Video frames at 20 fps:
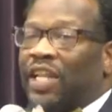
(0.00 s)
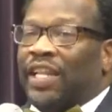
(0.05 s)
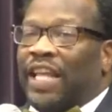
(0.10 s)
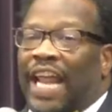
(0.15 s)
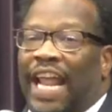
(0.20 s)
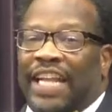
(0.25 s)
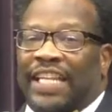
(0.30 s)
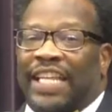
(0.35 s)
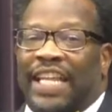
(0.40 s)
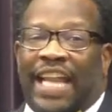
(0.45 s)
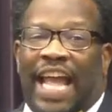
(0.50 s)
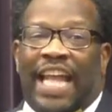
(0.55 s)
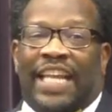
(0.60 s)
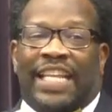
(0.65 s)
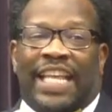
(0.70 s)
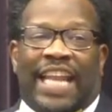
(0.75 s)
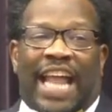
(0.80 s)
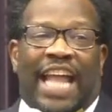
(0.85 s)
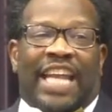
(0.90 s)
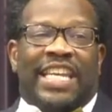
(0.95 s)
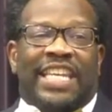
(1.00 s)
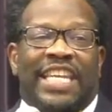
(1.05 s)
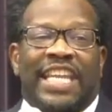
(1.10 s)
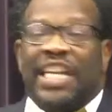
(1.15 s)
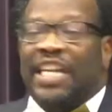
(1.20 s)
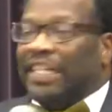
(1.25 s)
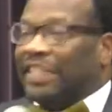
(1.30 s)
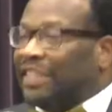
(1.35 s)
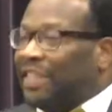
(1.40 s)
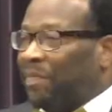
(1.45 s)
that, I, that, I, that I
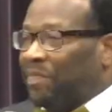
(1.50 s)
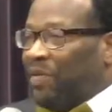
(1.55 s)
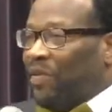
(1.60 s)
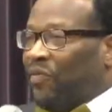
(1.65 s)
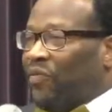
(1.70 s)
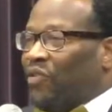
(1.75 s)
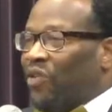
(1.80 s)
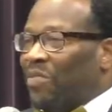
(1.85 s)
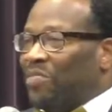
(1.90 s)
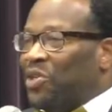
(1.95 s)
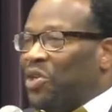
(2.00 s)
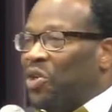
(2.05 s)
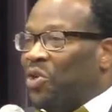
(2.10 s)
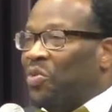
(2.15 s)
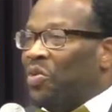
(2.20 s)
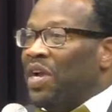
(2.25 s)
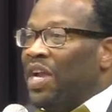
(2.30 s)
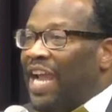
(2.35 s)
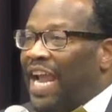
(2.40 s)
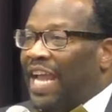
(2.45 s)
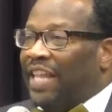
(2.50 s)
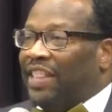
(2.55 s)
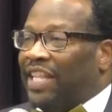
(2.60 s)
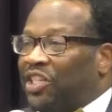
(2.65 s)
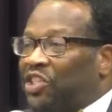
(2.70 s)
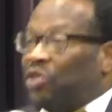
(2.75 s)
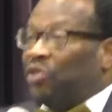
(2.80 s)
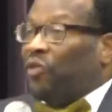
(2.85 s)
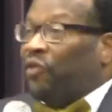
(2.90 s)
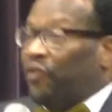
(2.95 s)
needed something from you and
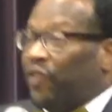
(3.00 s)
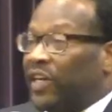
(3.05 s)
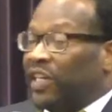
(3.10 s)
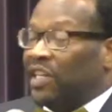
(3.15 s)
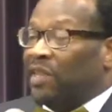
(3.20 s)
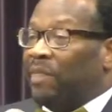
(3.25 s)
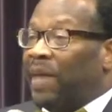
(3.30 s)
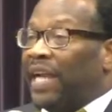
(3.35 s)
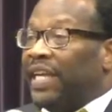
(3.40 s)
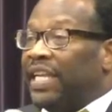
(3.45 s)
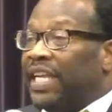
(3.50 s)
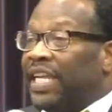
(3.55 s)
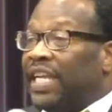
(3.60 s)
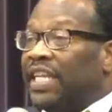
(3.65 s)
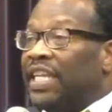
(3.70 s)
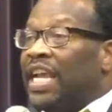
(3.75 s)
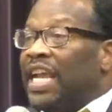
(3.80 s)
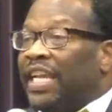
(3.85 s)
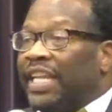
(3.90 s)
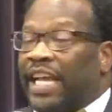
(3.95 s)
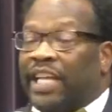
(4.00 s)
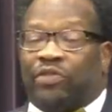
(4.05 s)
that you funded my need.